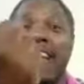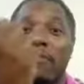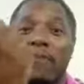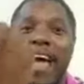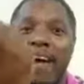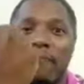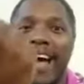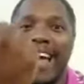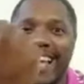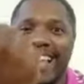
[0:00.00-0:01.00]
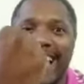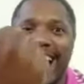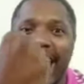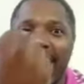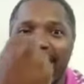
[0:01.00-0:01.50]
him at my
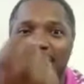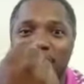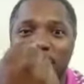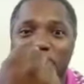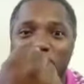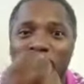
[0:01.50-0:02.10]
NAIA school.